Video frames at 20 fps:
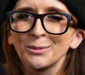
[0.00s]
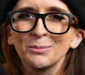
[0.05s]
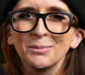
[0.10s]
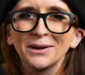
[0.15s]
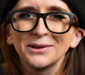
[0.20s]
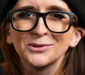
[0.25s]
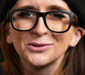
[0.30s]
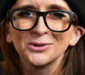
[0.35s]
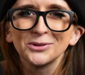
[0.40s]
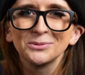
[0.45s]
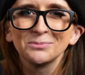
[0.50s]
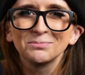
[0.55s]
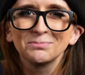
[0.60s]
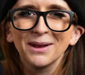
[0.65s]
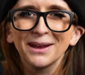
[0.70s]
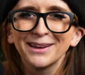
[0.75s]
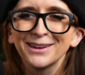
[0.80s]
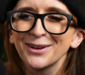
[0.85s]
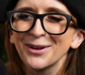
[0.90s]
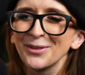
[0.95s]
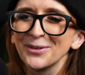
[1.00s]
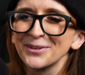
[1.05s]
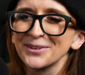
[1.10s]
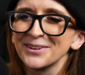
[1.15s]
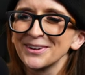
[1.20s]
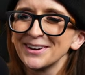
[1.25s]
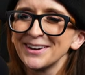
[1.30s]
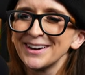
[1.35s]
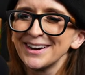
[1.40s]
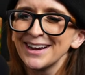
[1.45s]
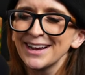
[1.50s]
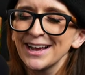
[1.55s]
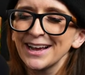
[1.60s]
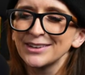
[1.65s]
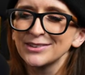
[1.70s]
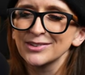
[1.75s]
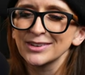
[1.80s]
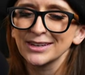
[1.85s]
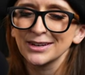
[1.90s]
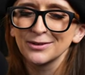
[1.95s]
painter paint color.
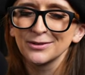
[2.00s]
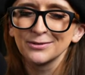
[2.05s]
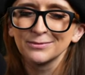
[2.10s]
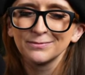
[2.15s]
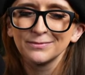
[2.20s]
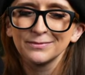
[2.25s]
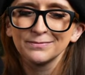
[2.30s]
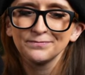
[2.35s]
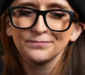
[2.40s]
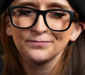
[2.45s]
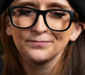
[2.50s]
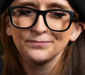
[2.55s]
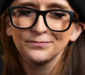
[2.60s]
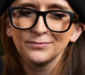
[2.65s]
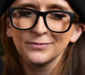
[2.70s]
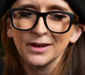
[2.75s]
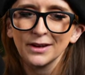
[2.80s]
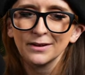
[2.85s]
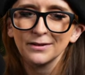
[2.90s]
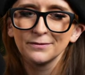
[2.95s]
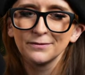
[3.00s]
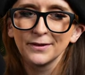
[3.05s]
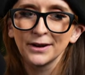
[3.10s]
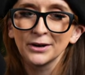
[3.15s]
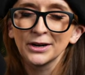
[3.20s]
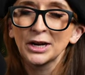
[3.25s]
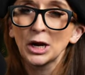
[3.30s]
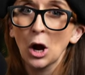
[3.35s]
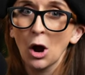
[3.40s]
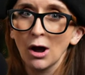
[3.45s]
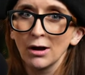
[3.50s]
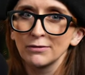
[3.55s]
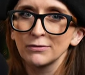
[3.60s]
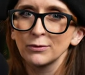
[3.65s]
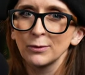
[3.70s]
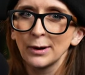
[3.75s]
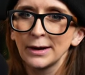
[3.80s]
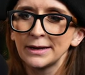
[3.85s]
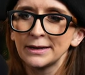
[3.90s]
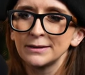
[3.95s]
It's like a very off
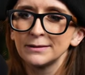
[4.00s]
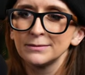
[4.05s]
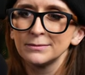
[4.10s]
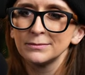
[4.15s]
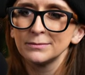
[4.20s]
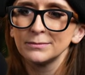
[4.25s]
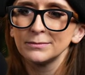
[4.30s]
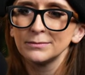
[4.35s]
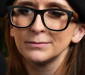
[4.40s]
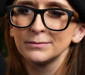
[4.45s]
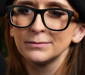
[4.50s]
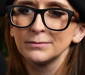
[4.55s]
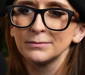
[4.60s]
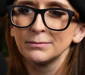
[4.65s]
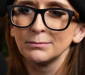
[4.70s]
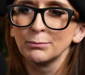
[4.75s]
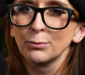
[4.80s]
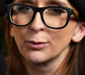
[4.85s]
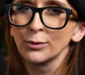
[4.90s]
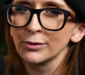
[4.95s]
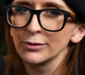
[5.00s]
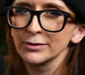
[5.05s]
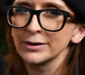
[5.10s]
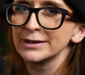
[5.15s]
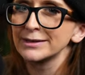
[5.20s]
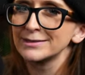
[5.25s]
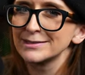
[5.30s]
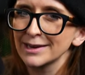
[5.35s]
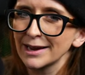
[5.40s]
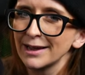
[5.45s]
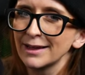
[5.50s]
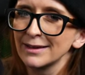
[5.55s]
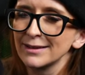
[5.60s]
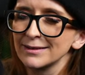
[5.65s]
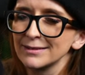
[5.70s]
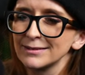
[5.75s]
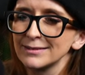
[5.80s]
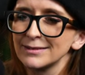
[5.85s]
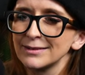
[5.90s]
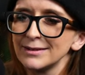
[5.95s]
white bordering
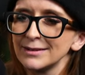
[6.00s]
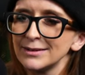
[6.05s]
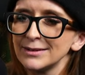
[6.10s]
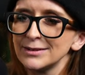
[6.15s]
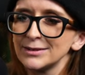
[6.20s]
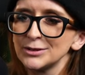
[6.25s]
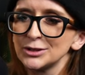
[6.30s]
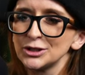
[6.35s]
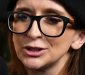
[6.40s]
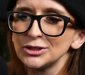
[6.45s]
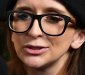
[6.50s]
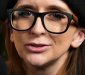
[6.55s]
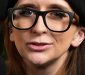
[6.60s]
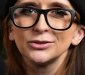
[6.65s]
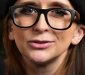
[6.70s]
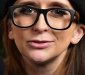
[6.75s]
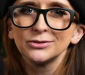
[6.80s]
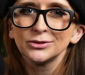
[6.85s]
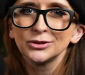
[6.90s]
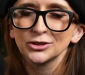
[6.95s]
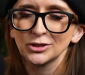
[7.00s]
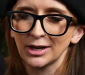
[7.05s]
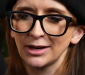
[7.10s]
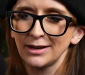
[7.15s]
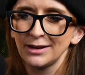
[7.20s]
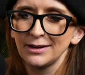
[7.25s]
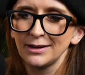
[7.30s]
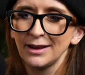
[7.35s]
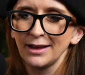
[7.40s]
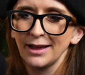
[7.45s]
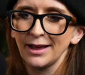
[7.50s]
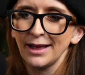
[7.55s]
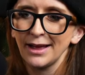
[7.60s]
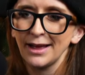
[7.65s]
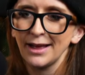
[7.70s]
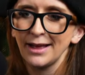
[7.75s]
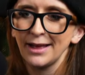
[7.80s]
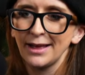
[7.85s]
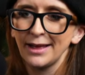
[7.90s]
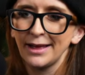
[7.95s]
tan shade.
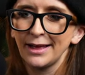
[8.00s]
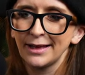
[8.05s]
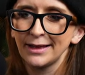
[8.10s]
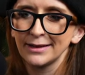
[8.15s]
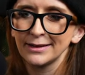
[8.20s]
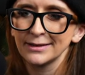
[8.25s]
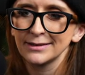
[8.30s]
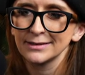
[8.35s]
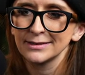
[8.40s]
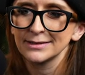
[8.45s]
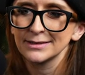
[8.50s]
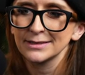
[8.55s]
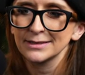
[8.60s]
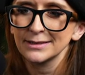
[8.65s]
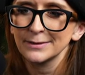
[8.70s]
And